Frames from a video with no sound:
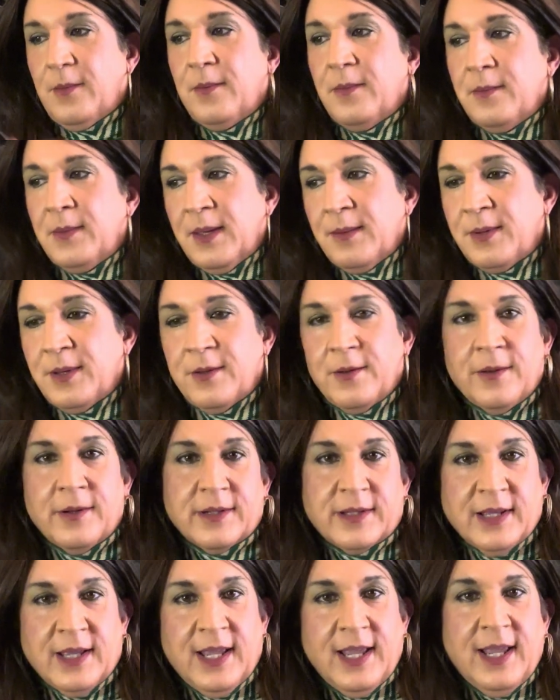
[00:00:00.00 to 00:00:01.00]
maybe you
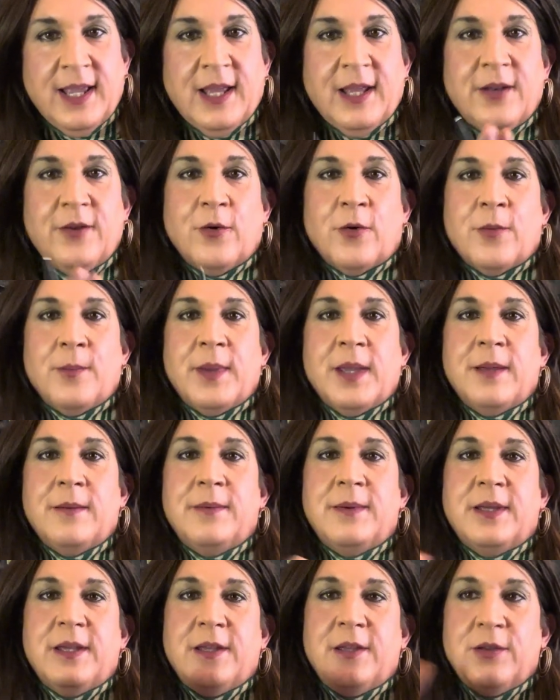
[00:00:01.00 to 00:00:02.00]
looked ahead, or
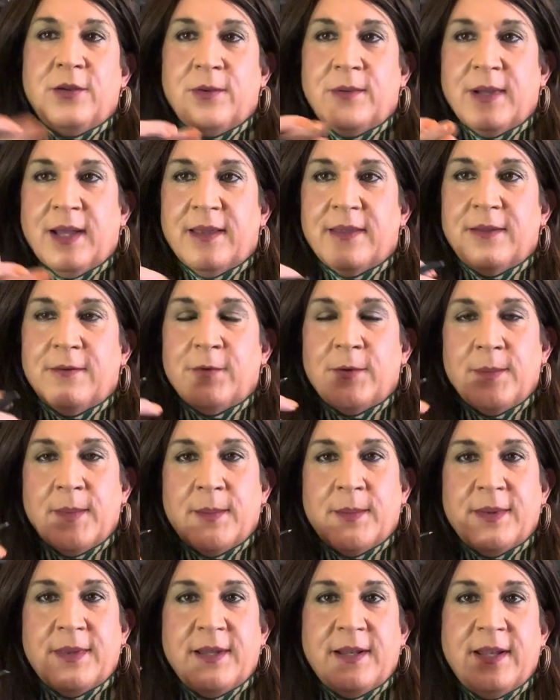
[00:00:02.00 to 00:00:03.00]
maybe you
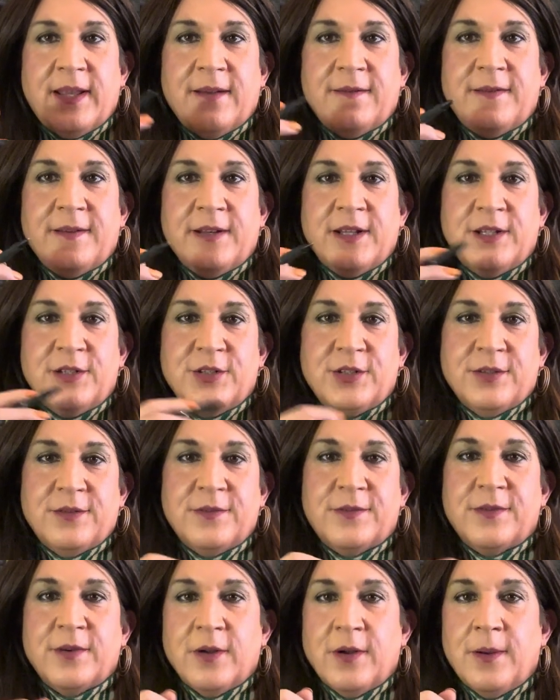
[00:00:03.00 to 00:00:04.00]
remember the definition
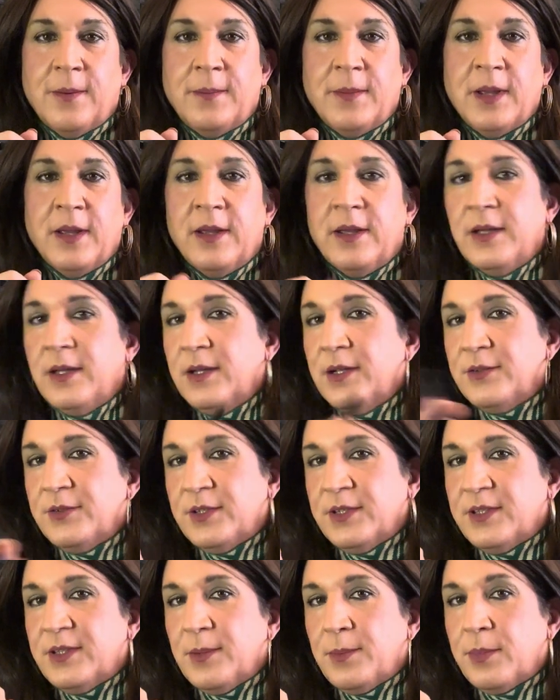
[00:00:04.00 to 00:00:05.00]
from
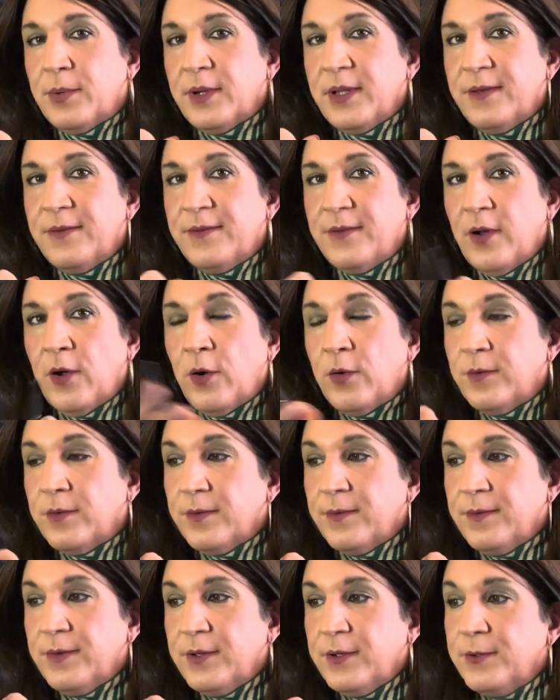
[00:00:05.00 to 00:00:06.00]
just a brief
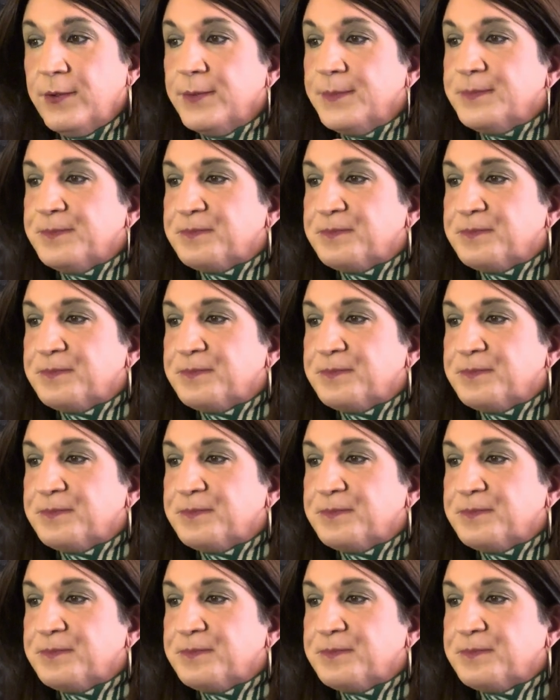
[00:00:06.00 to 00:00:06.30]
overview.